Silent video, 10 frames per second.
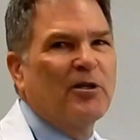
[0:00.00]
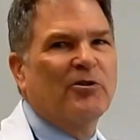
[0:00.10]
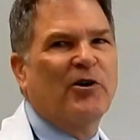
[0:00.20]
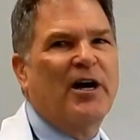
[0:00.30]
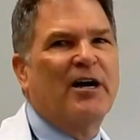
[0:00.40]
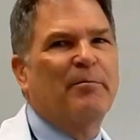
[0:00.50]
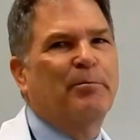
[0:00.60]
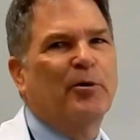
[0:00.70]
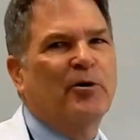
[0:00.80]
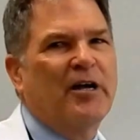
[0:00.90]

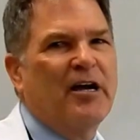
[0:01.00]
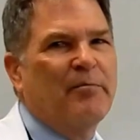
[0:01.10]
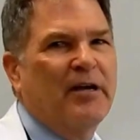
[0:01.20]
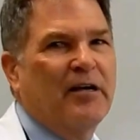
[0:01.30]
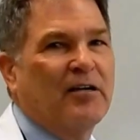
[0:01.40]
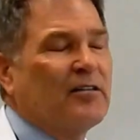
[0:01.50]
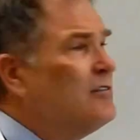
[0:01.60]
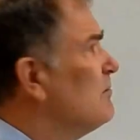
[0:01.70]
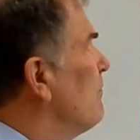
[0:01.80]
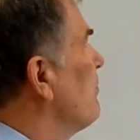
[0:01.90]
milligram per
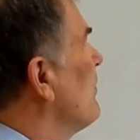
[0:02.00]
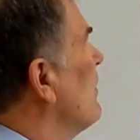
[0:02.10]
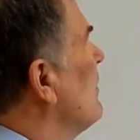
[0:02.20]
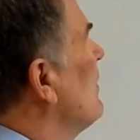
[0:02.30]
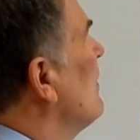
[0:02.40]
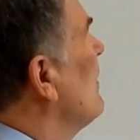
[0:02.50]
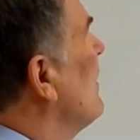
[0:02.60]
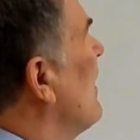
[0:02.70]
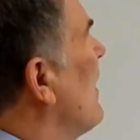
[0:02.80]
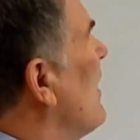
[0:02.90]
ml.
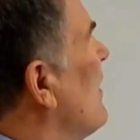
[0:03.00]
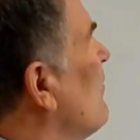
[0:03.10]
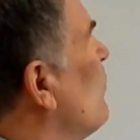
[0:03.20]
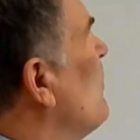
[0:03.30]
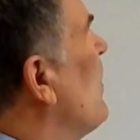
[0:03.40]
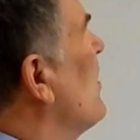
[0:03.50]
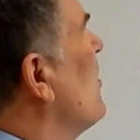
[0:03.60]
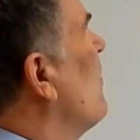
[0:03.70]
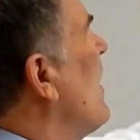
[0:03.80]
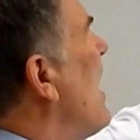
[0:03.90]
And we want
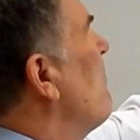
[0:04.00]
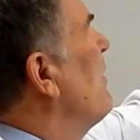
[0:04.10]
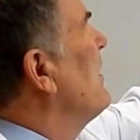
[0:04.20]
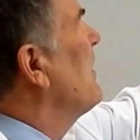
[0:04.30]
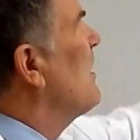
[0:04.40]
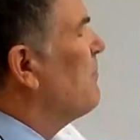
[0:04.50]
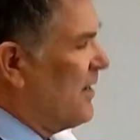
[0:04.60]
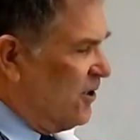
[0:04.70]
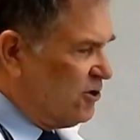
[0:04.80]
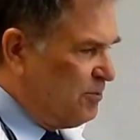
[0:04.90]
to know how many
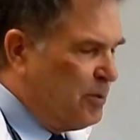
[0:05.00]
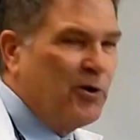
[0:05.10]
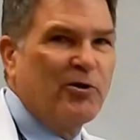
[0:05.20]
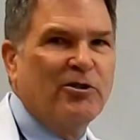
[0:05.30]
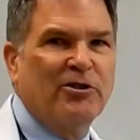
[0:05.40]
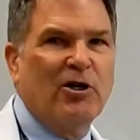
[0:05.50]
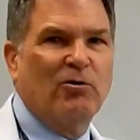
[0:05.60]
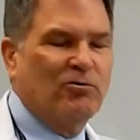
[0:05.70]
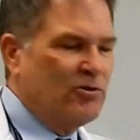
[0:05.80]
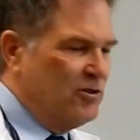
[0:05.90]
mLs per
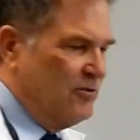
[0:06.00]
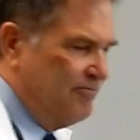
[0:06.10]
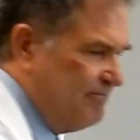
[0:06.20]
dose.